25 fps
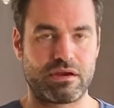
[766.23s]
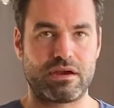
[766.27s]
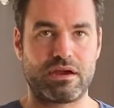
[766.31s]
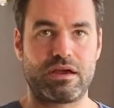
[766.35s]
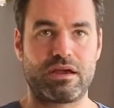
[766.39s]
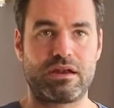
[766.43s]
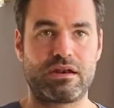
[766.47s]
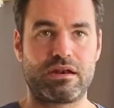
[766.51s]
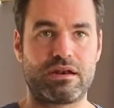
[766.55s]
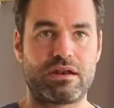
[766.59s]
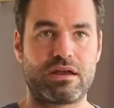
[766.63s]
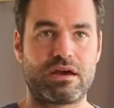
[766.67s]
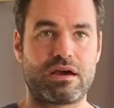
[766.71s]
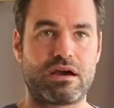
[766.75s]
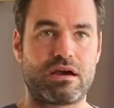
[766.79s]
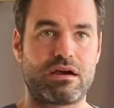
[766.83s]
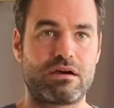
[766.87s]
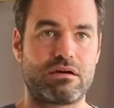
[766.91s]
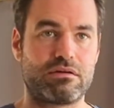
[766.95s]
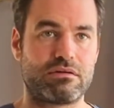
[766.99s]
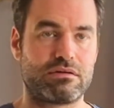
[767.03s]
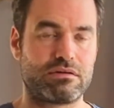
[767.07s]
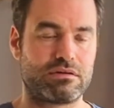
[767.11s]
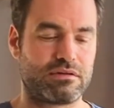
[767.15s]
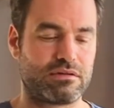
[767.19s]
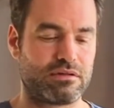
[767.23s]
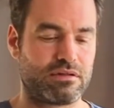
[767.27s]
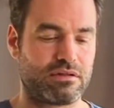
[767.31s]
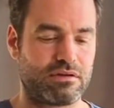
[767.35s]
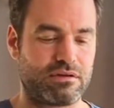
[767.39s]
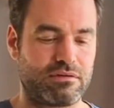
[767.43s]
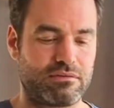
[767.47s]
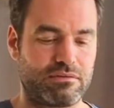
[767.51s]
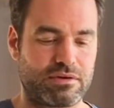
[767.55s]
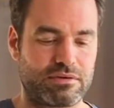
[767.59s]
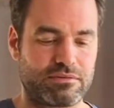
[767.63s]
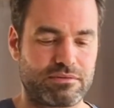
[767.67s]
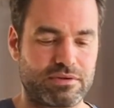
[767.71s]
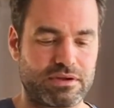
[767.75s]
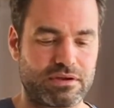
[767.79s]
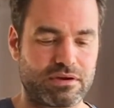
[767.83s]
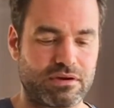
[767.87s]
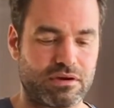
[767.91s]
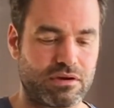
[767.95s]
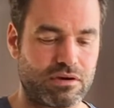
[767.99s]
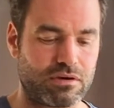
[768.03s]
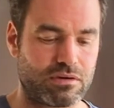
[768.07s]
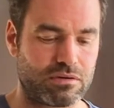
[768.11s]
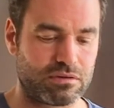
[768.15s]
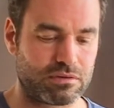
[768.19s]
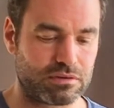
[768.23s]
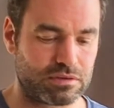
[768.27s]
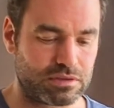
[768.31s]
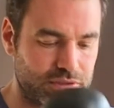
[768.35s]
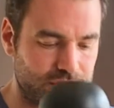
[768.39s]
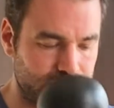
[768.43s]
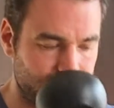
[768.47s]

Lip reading: And now when we go,